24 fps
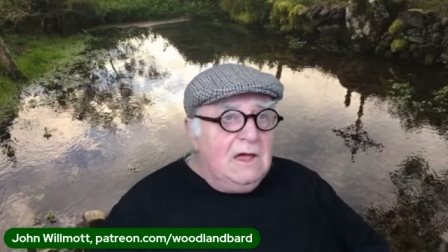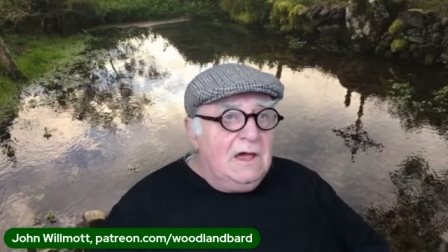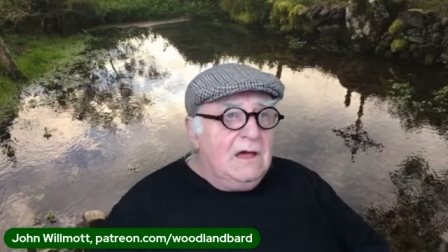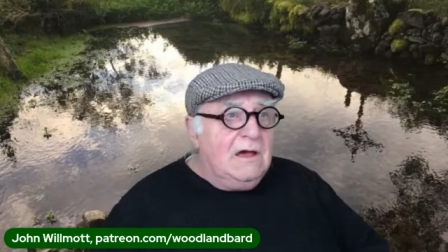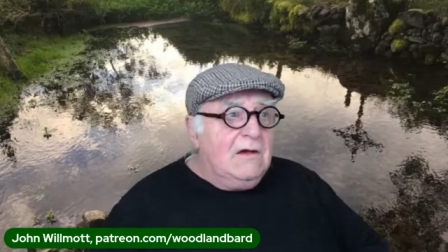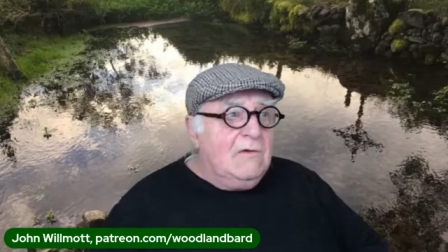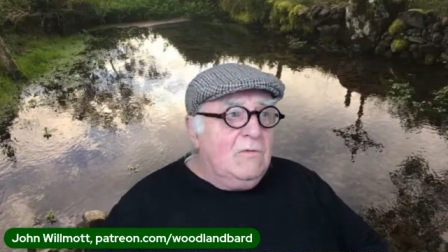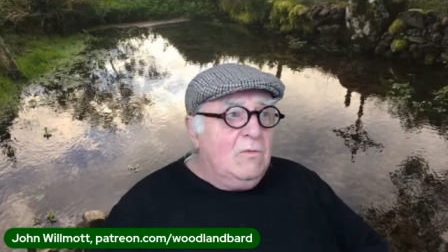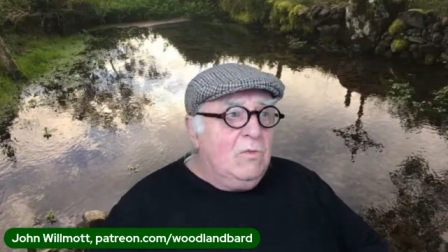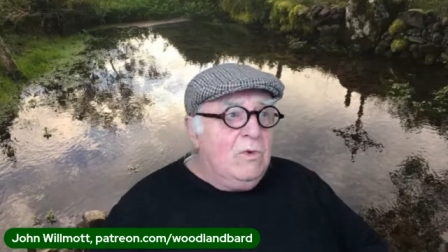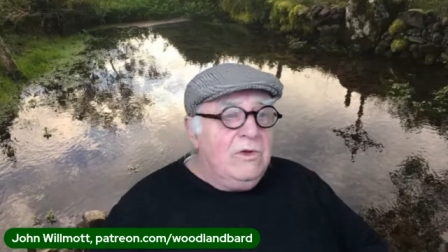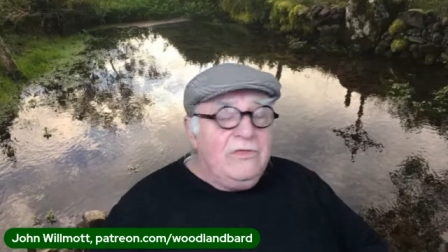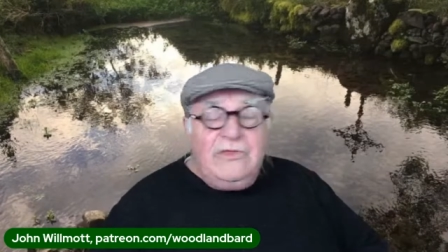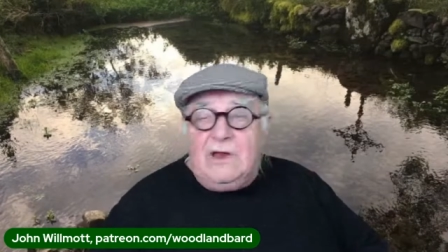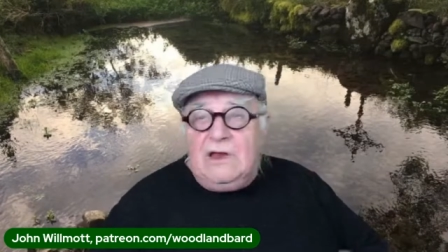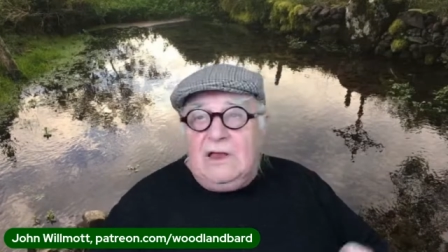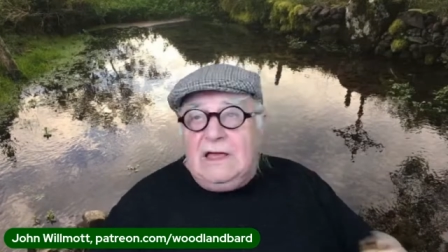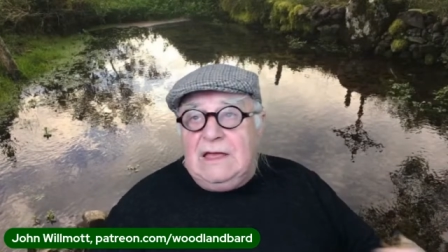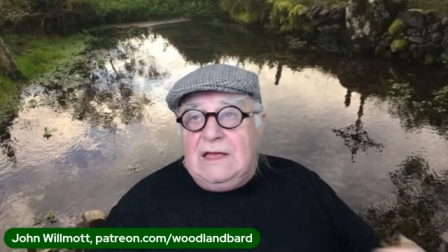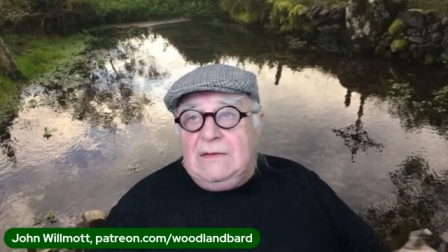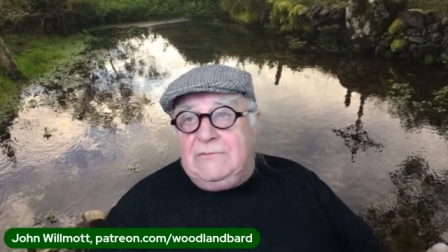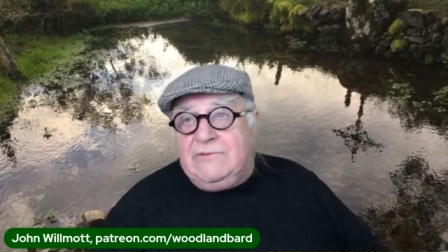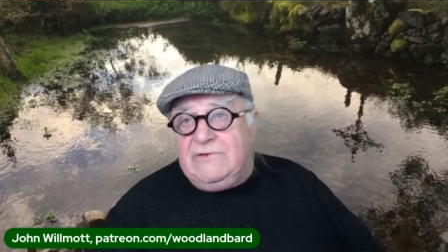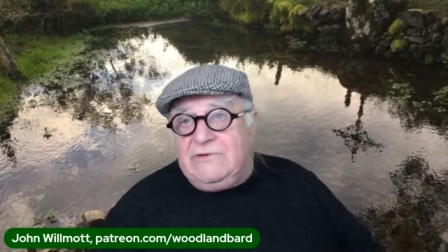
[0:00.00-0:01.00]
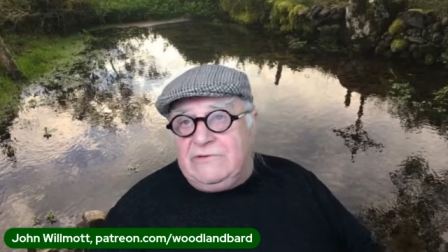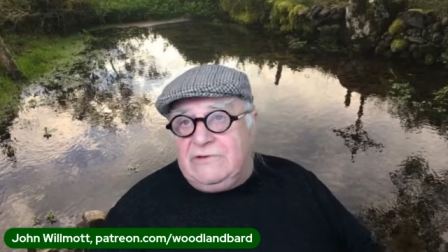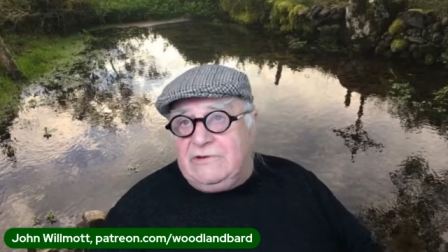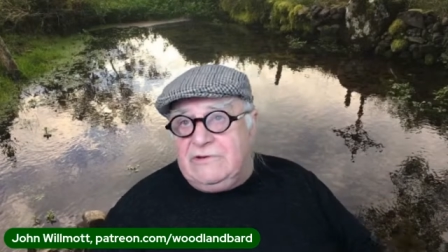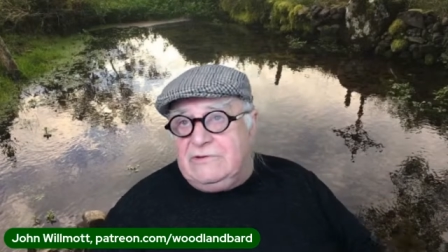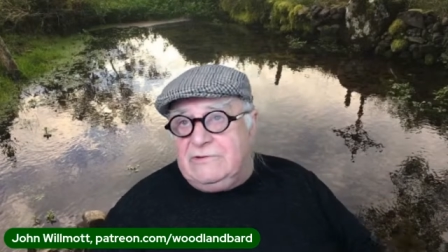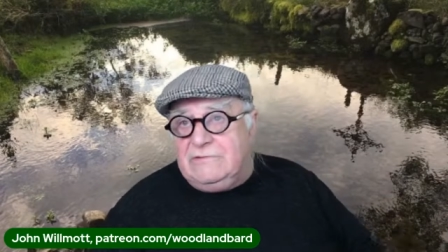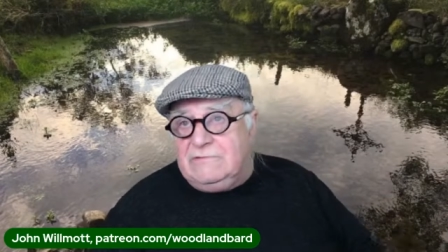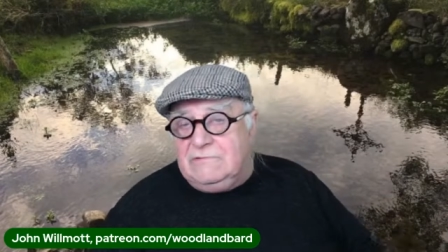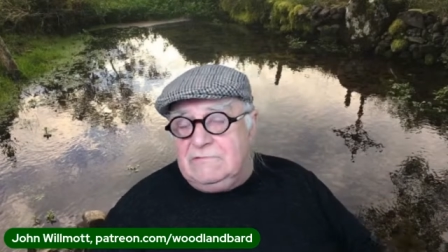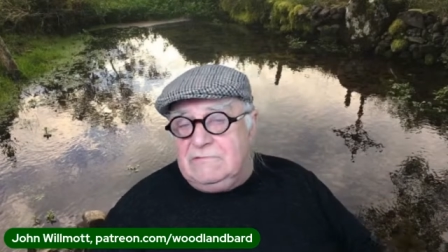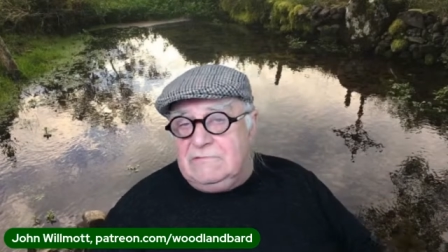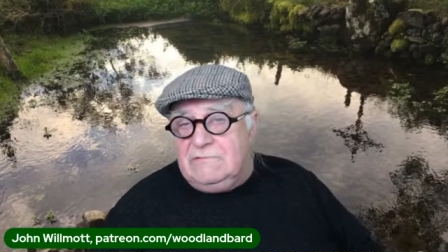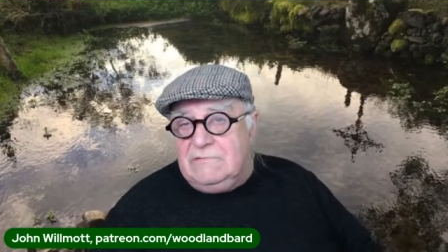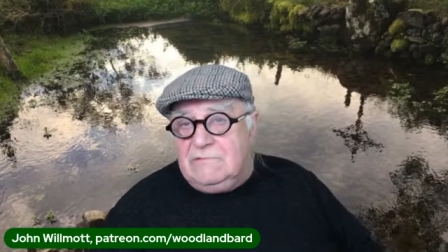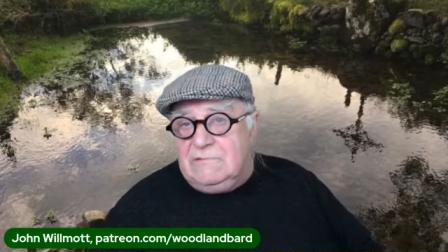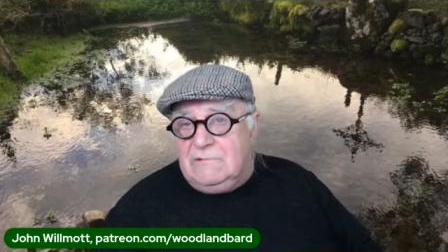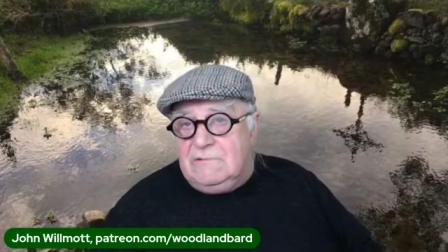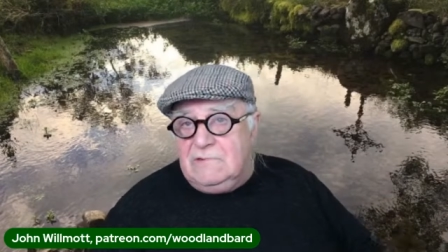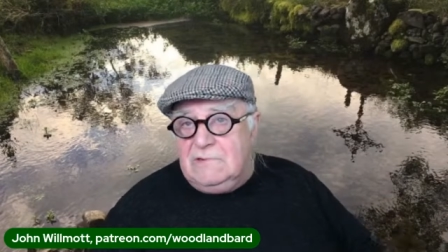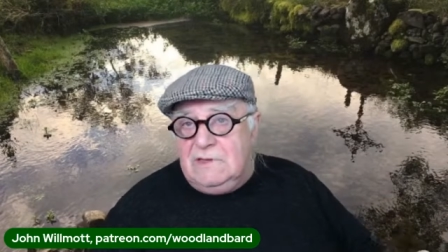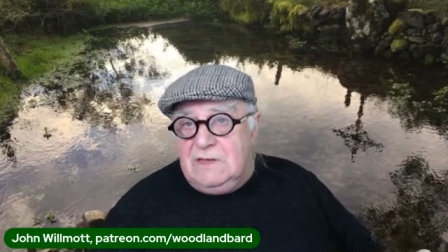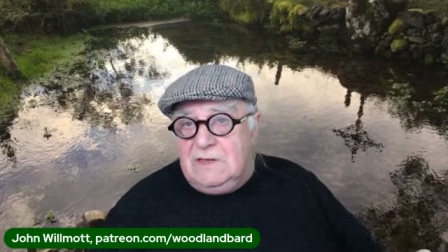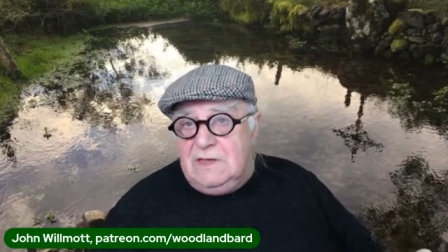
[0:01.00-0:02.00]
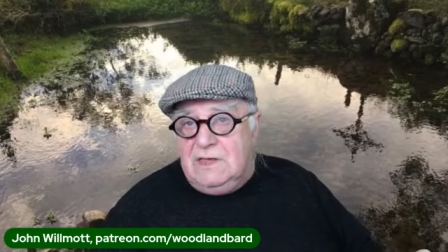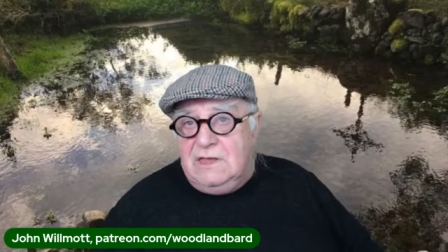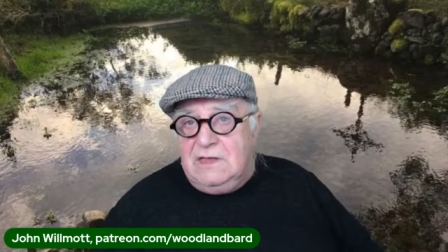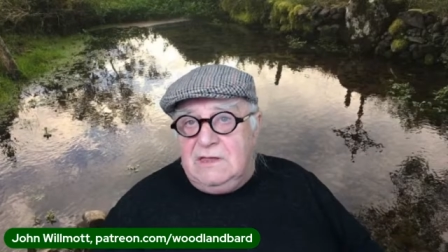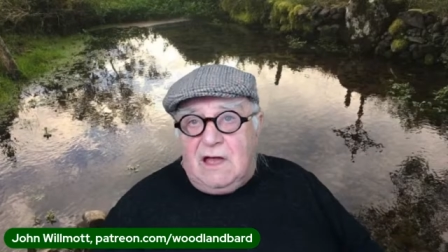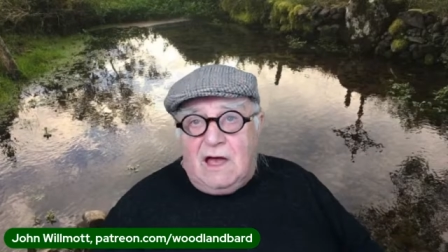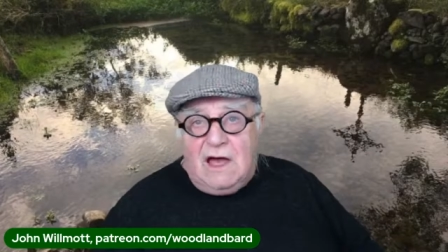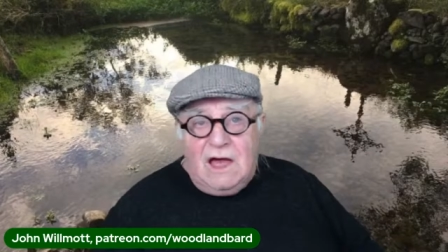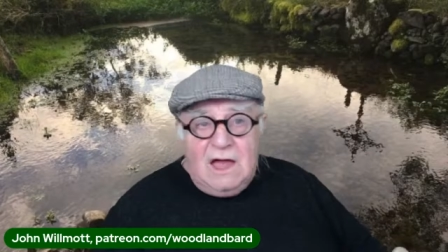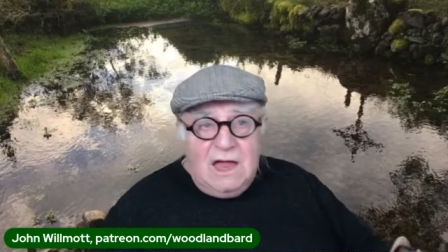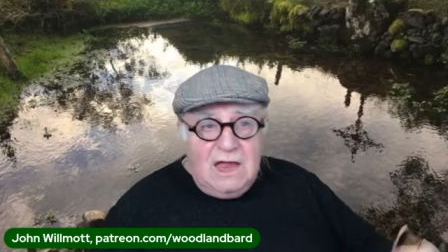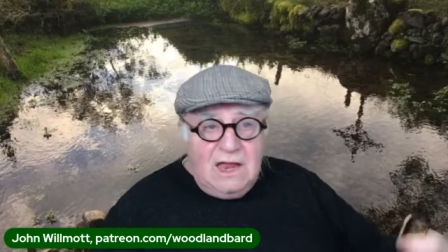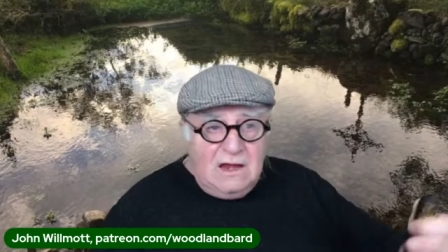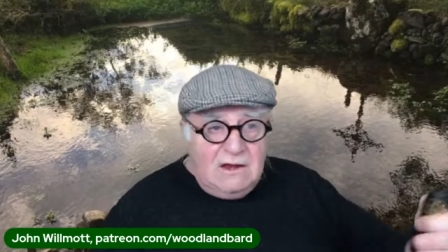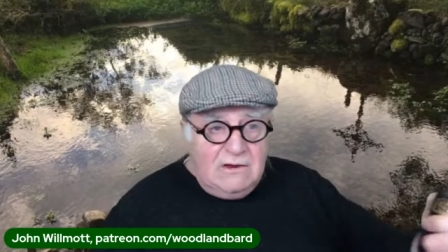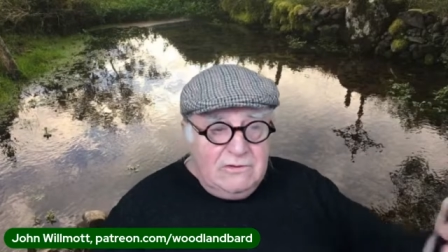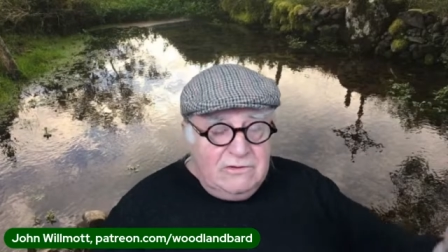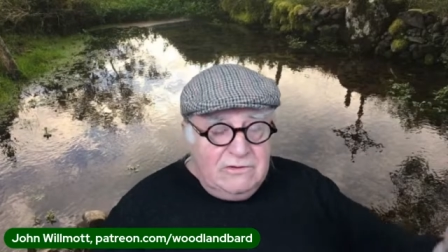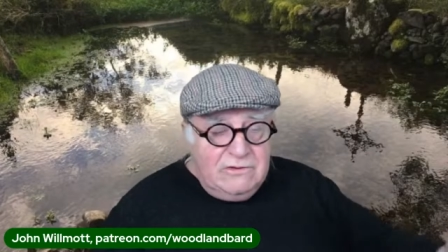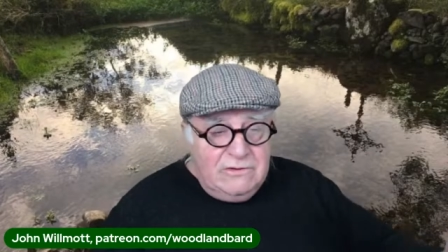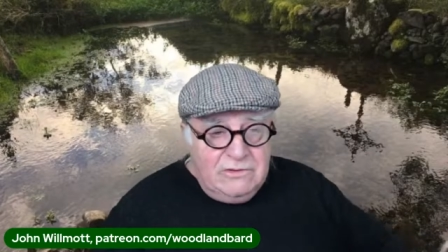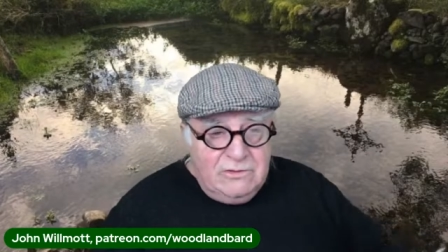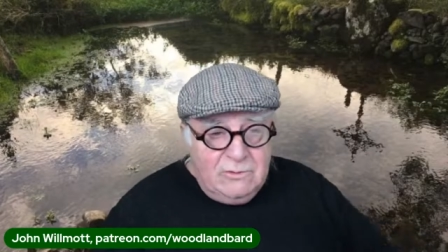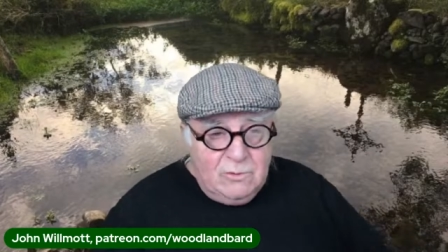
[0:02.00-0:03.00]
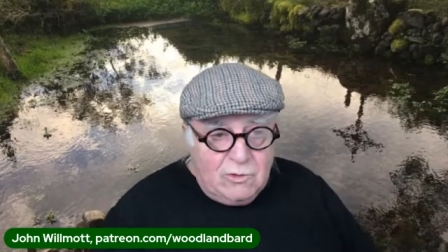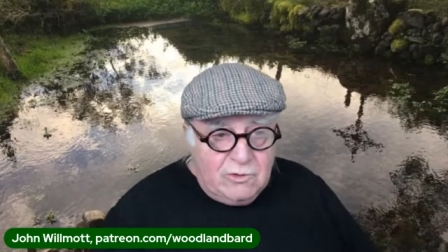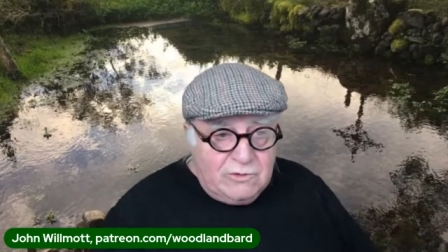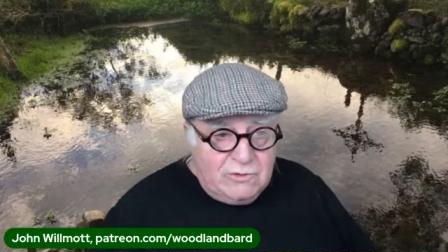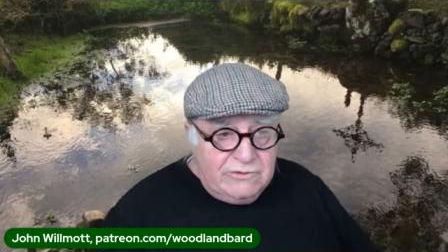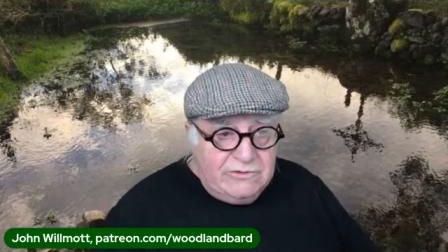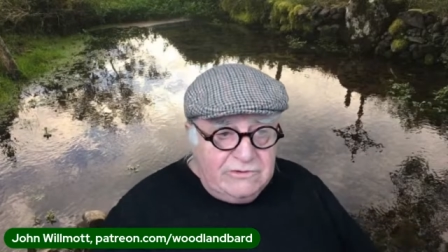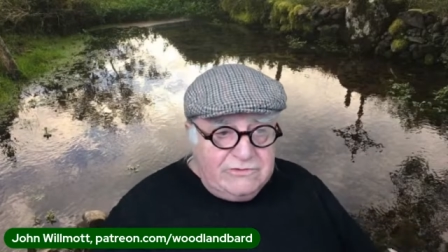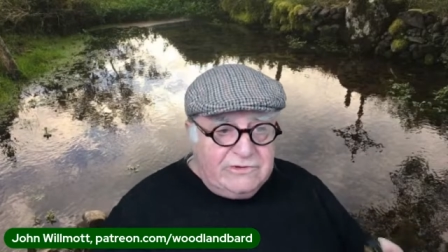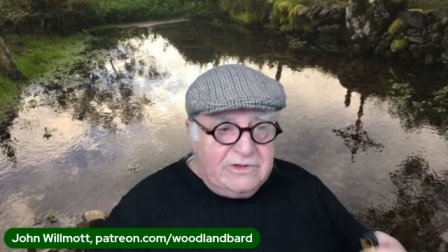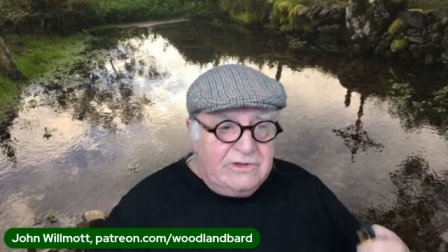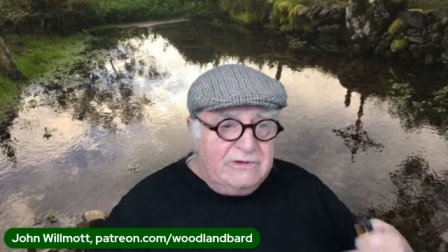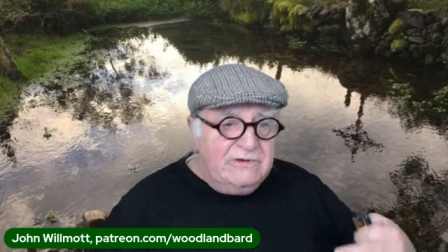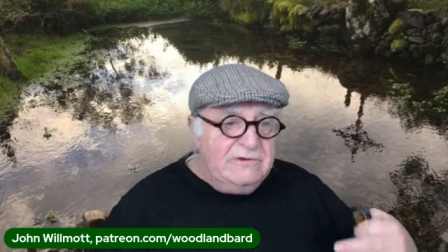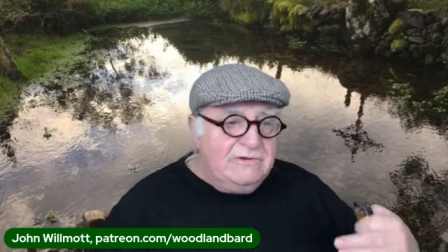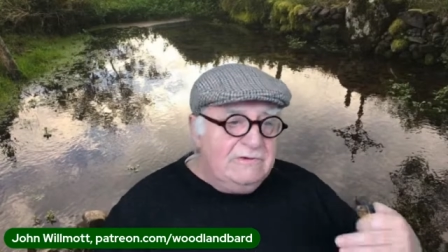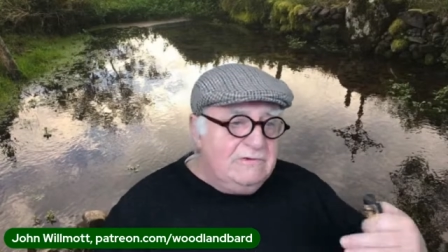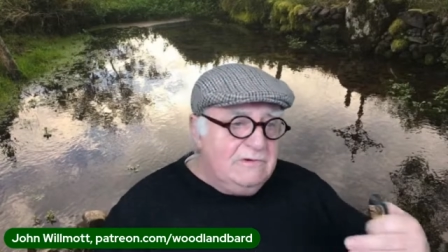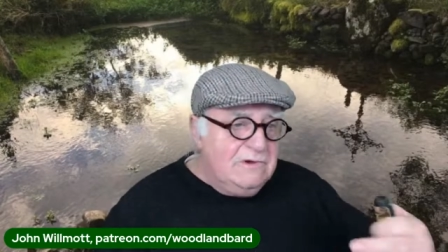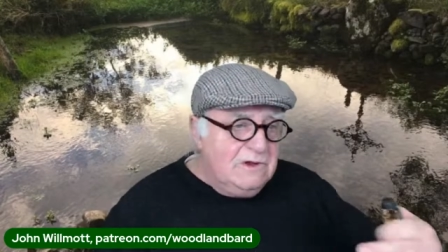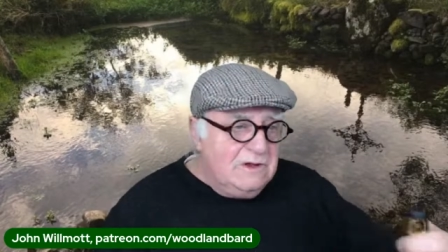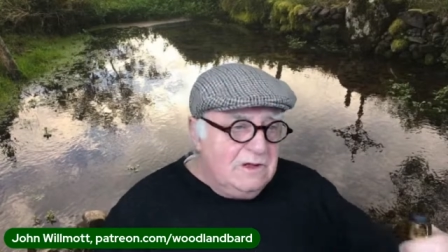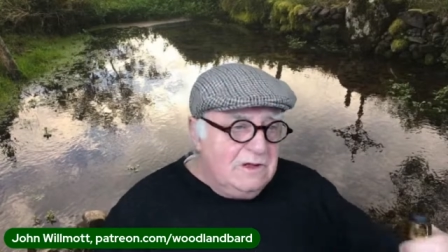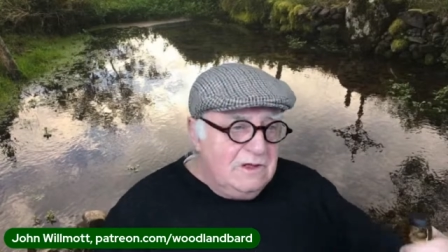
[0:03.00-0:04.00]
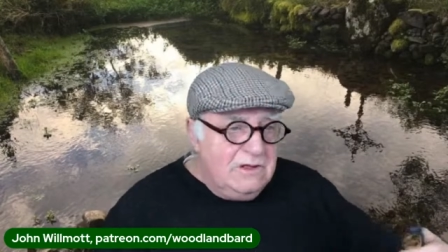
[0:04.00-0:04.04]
uh, with the limestone in Ireland, and the waters go